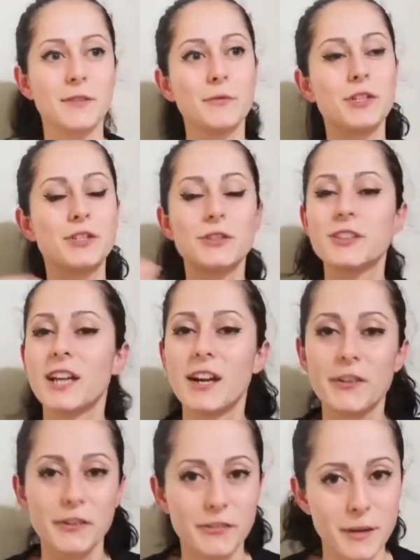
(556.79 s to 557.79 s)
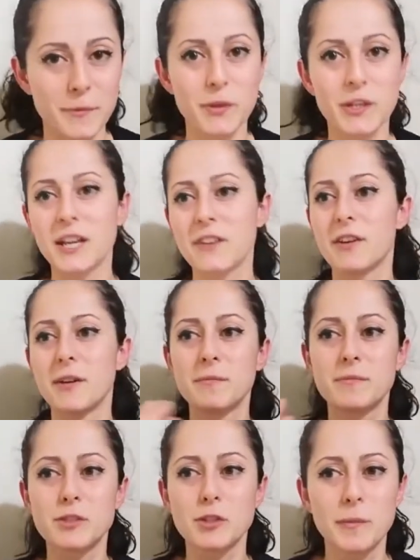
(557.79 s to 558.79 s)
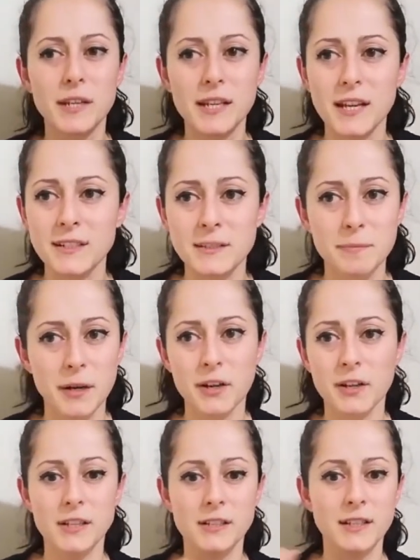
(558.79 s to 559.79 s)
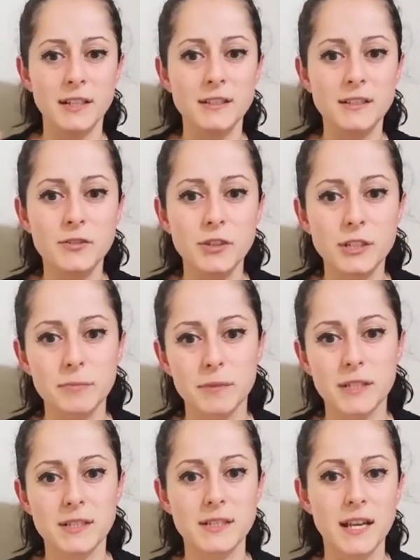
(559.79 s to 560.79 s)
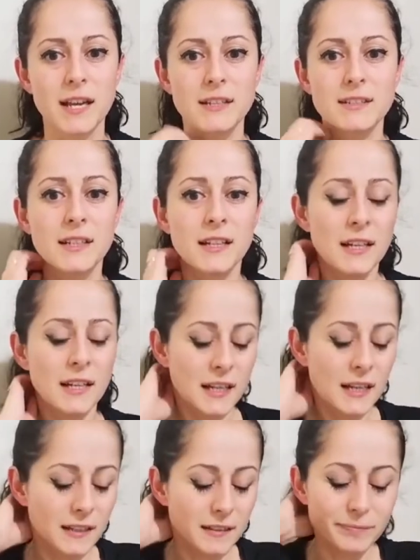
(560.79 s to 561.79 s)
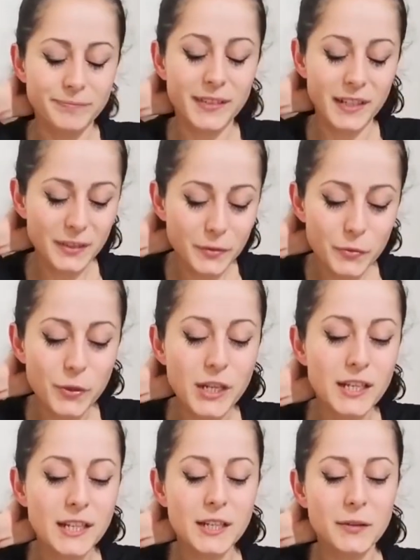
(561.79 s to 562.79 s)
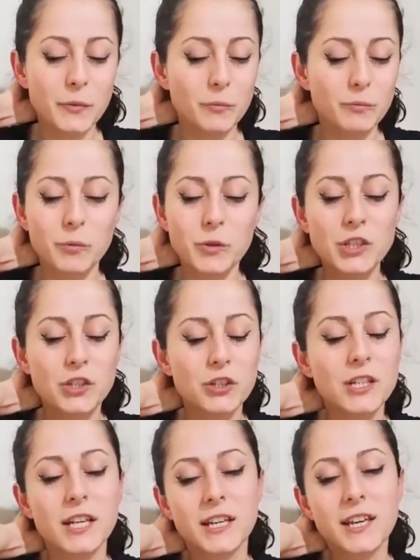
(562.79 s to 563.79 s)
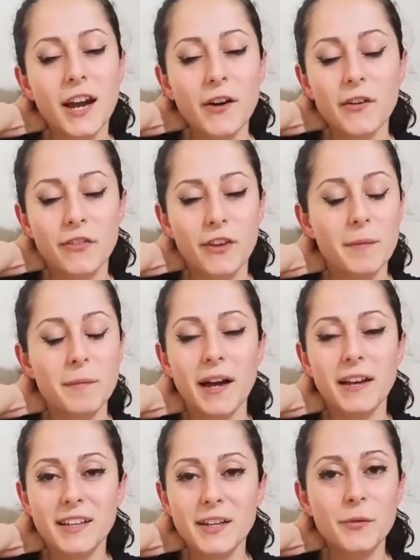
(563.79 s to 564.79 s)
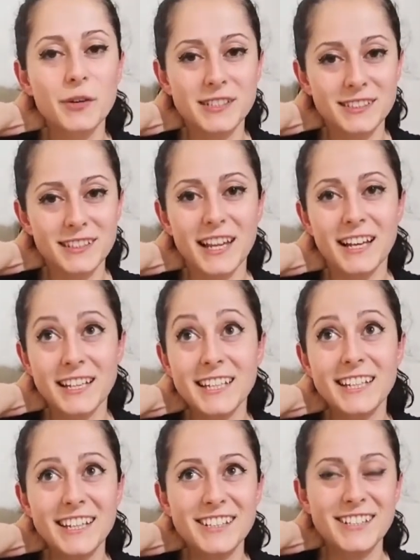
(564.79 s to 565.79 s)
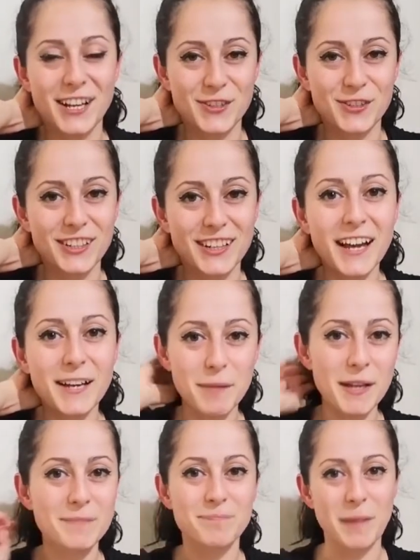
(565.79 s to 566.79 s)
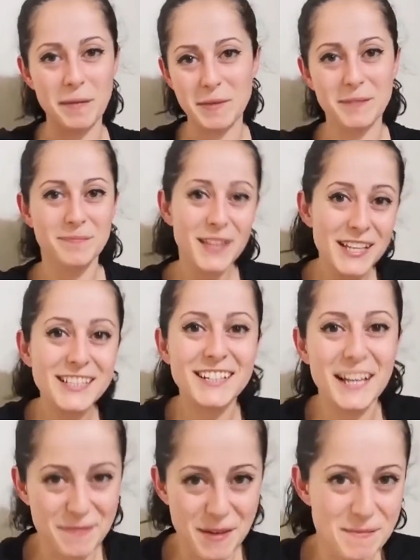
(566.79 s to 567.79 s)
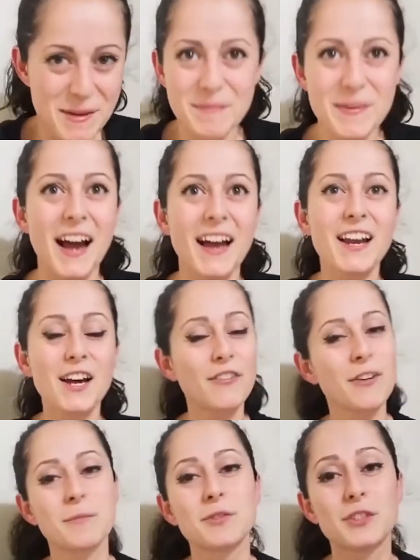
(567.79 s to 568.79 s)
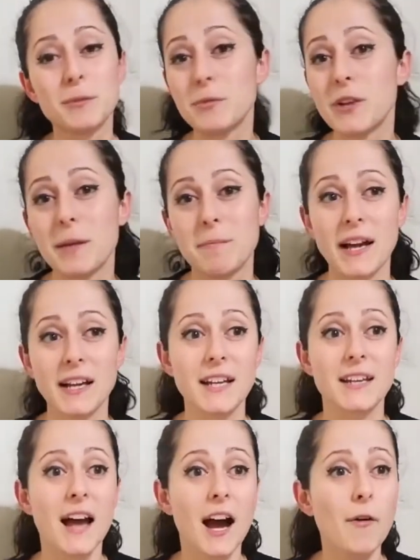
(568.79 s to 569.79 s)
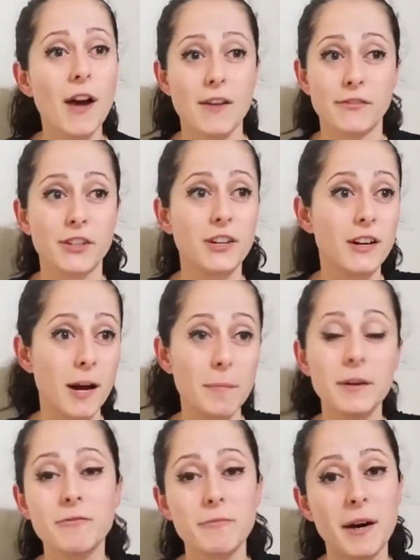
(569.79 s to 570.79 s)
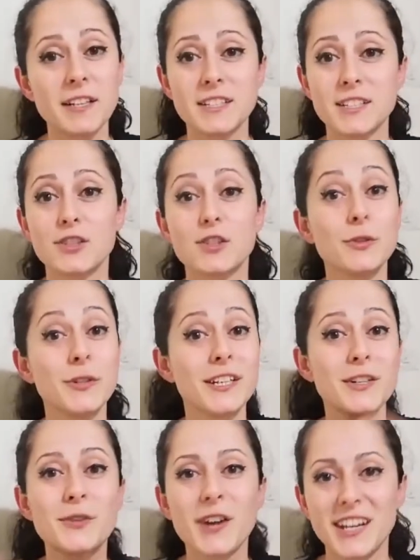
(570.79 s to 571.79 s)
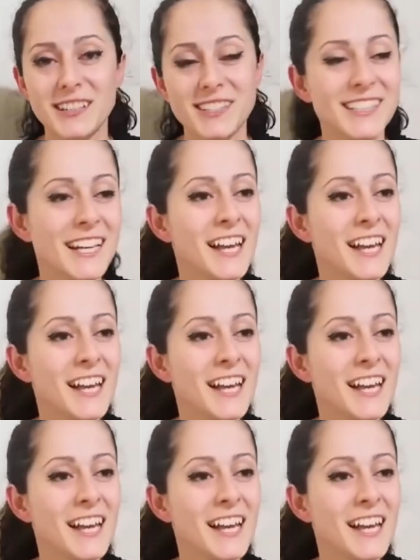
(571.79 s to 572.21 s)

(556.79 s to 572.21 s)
We took care of him. We gave him so many antibiotics and treatments, and really we took care of him. He is actually like my baby. He's like my baby. I love him to the moon and back. And now, after a couple of months, he's doing great.